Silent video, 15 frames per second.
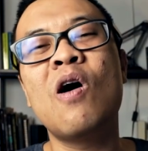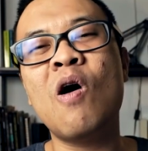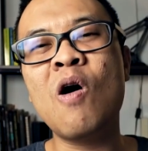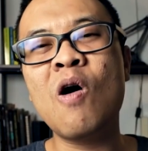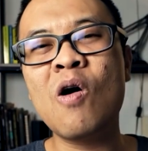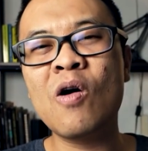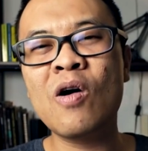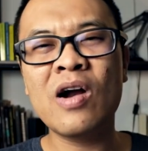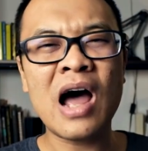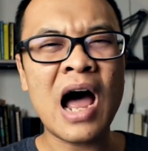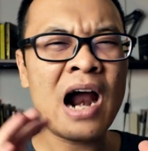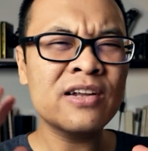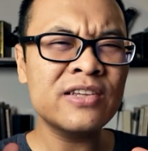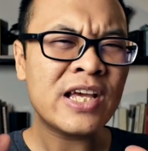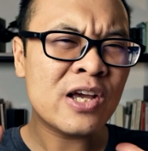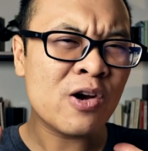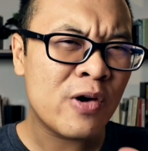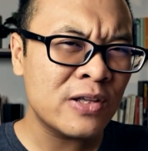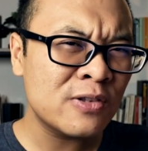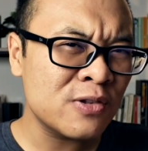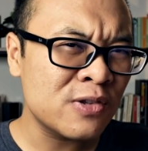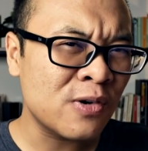Or are they
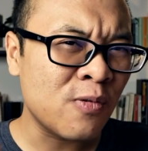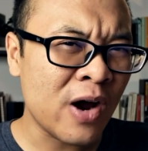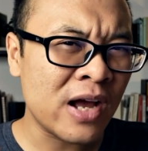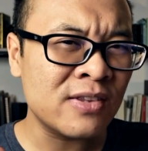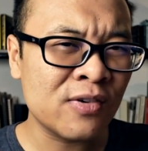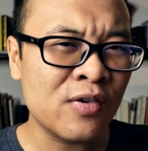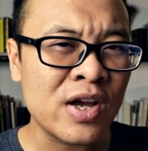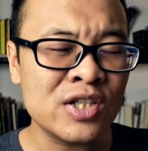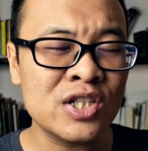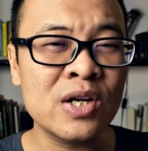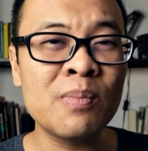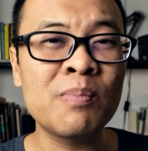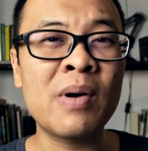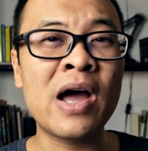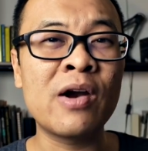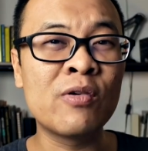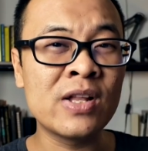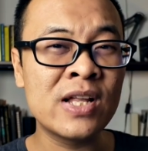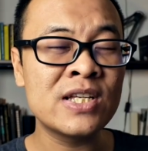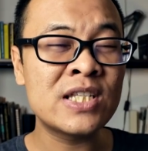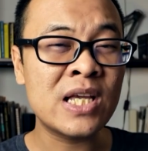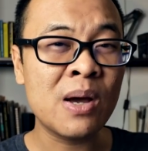going to the right direction by
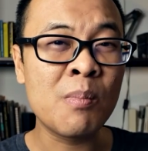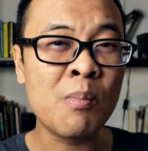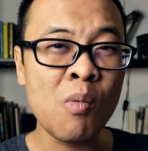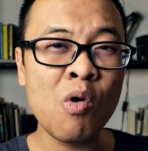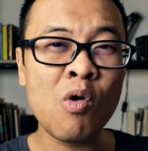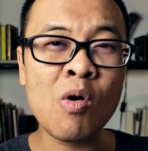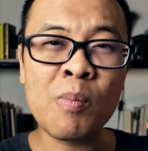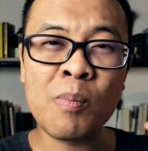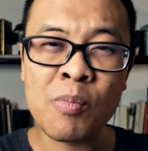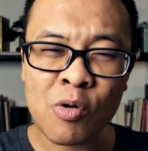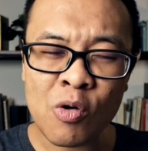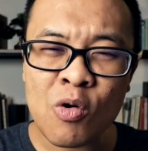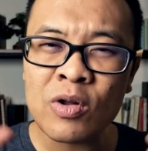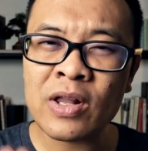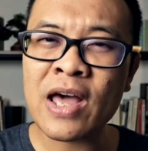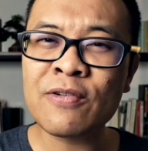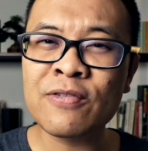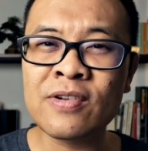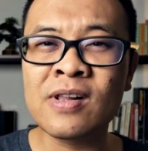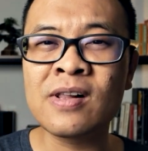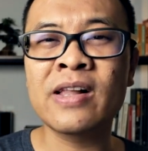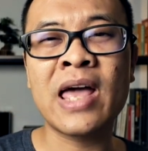releasing more
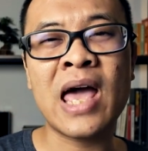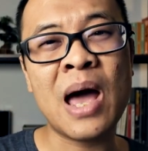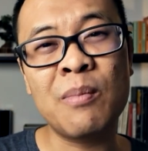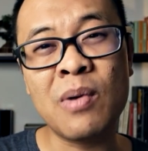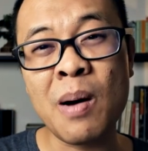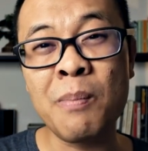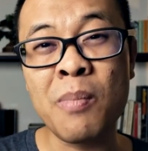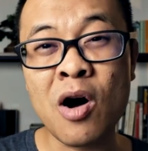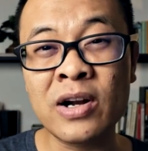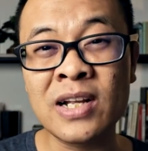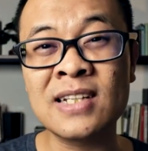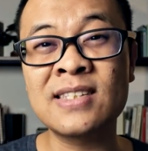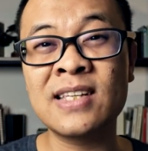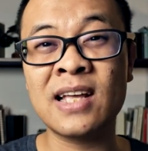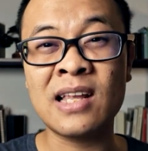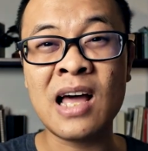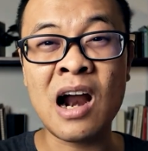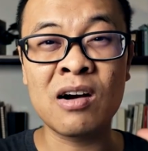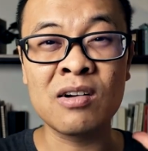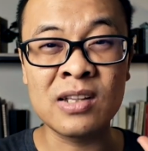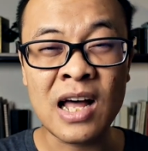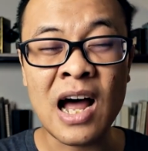pro-level camera bodies that
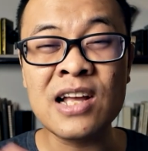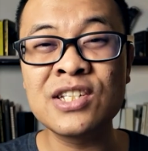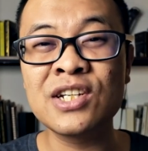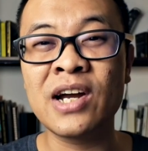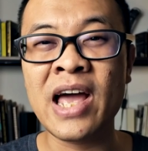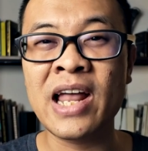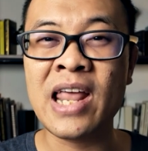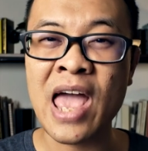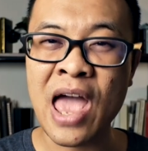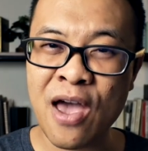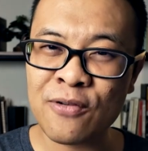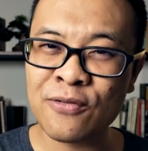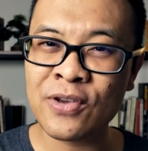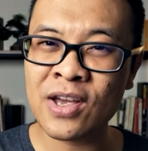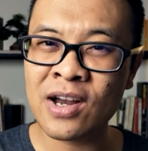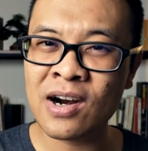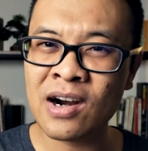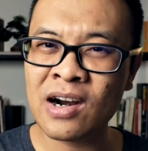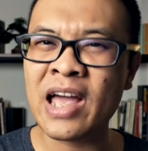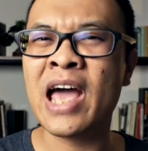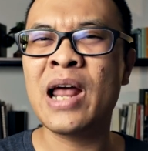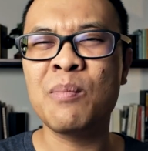are larger and
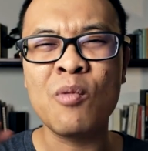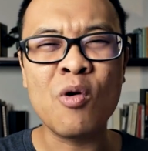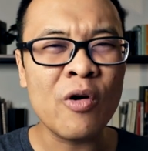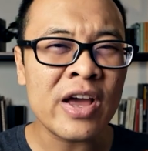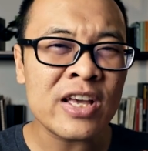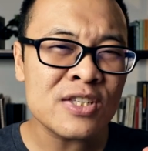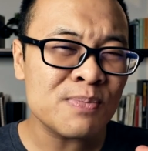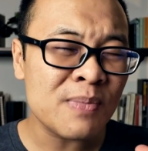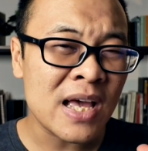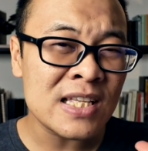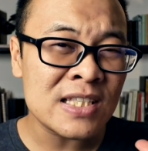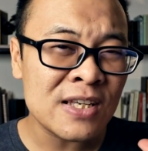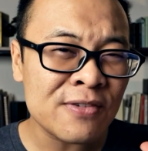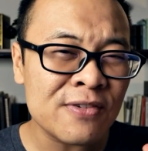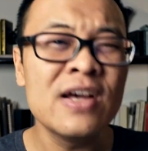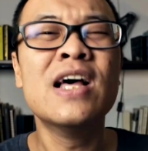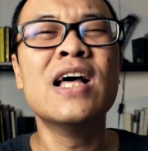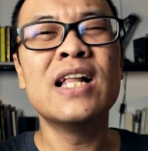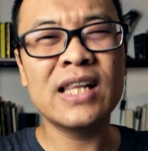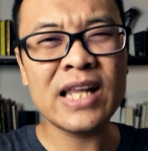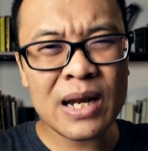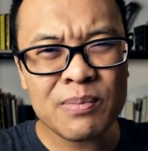heavier and more
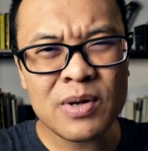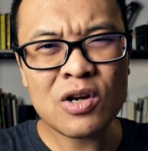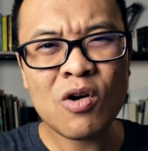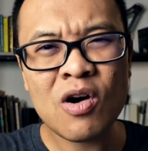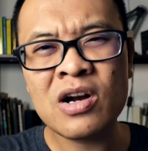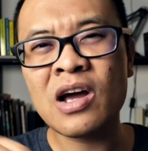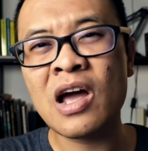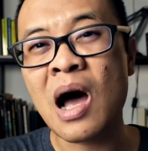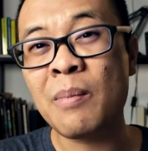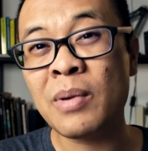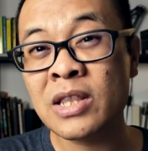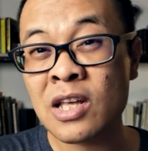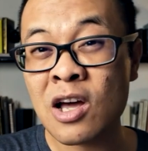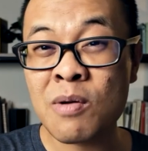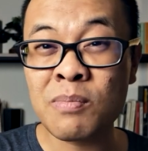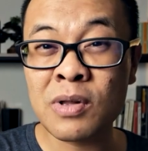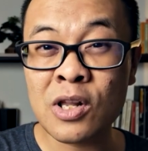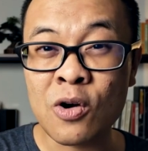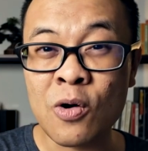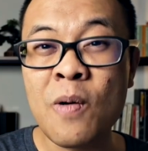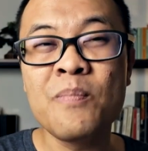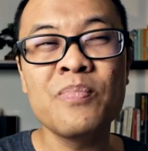expensive? Let me know on the comment down
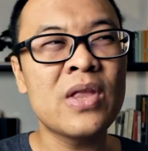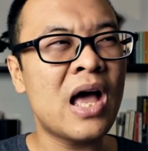below.